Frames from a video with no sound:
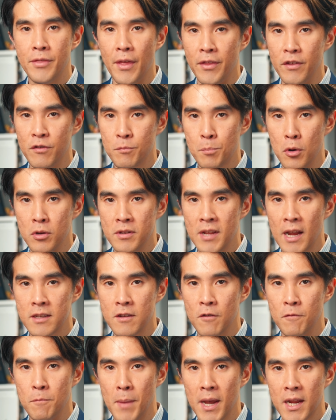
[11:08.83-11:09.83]
then this
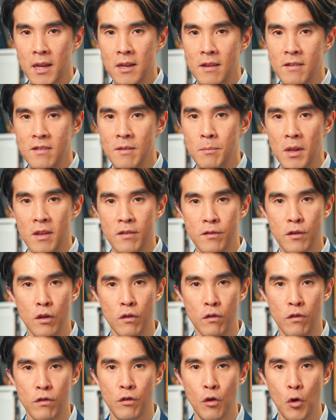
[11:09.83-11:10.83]
protective mechanism is
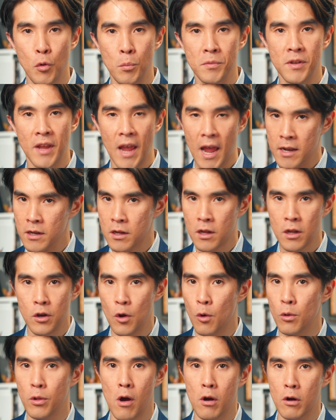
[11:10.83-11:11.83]
consumed and can
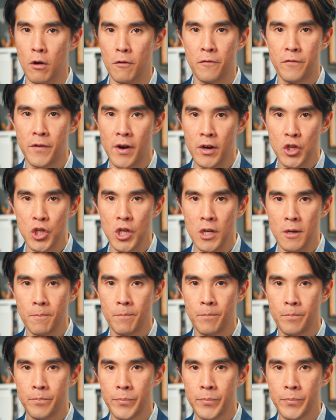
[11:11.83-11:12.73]
no longer function.